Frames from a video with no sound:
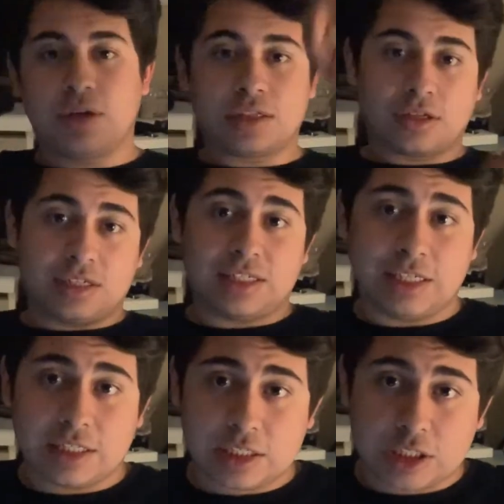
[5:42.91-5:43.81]
guys are gonna see
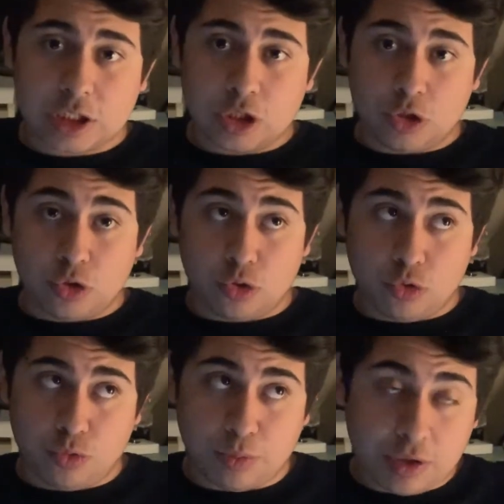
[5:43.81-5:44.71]
it
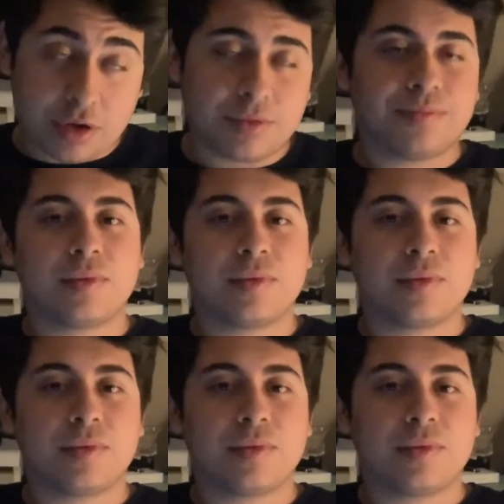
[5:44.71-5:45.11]
tomorrow.